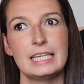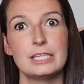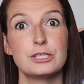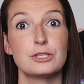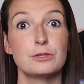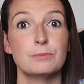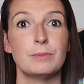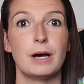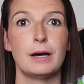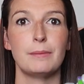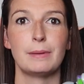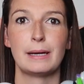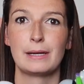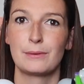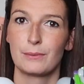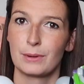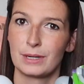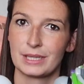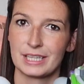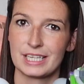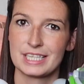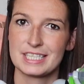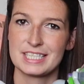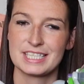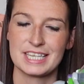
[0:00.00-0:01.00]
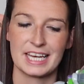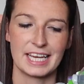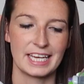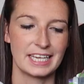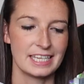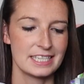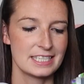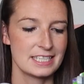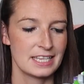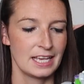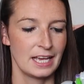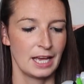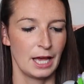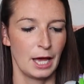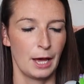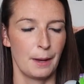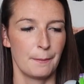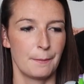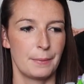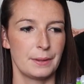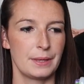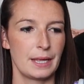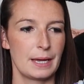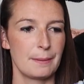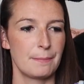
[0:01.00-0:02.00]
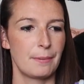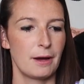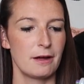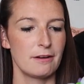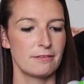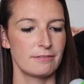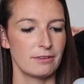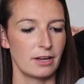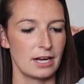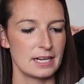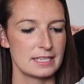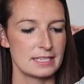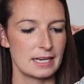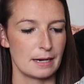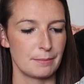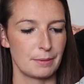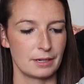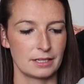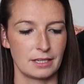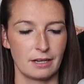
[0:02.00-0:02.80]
Little Mermaid one that sings, but they both light up.